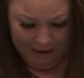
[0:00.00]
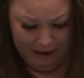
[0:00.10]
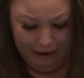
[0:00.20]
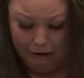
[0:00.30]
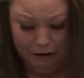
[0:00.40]

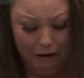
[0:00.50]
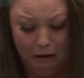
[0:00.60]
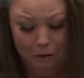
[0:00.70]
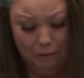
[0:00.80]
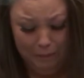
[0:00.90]
I couldn't
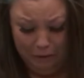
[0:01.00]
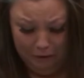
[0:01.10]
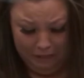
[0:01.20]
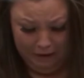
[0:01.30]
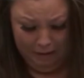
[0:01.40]
go to be
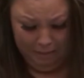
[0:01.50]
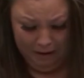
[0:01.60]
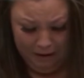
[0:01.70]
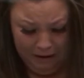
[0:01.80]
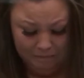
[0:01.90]
with him.
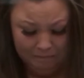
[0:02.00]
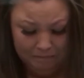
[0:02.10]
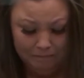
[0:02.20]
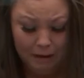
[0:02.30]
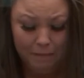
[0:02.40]

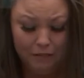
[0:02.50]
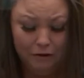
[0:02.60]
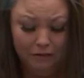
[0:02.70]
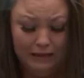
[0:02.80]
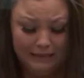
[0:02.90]
My
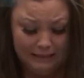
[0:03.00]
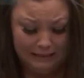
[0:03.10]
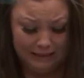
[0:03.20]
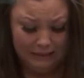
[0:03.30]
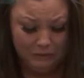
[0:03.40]
motherly
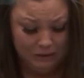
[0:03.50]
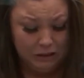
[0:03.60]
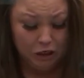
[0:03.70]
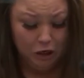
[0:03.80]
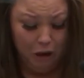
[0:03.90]
instincts was
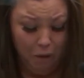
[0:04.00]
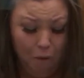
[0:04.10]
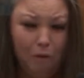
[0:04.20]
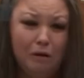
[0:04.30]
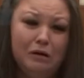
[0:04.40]
to
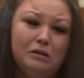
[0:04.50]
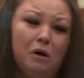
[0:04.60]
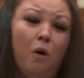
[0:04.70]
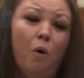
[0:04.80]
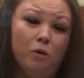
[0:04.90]
go, to
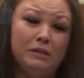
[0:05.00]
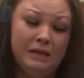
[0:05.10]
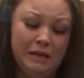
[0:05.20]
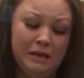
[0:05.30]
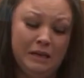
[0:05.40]
hold
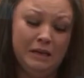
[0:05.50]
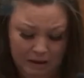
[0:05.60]
him,